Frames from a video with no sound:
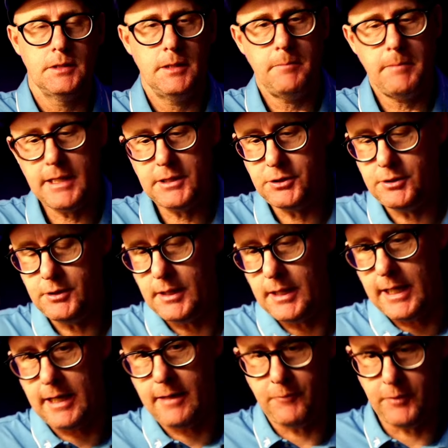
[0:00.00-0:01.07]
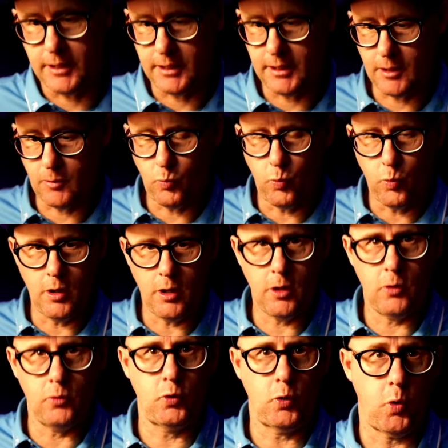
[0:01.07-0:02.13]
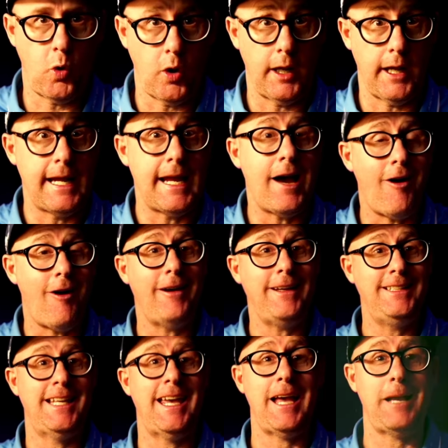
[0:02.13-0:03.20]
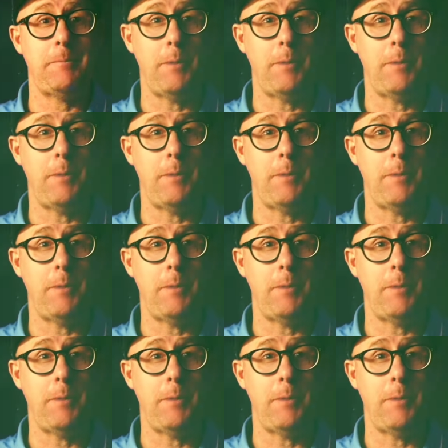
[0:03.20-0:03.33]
Imagine having a world-quality high-tech